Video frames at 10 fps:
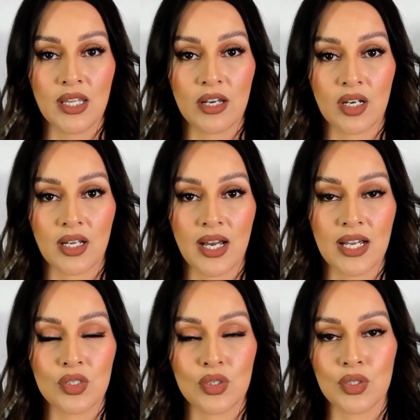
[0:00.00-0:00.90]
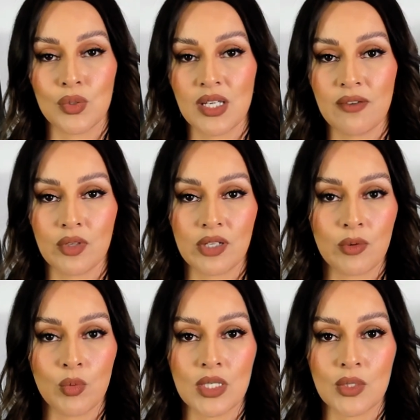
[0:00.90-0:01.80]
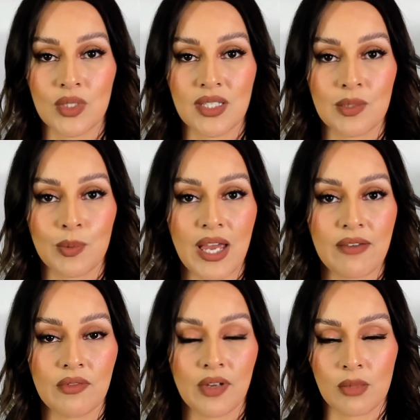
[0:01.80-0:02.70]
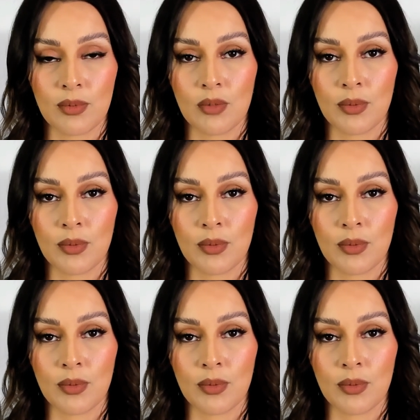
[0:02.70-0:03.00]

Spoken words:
they're going to guide you to several different resources we have available,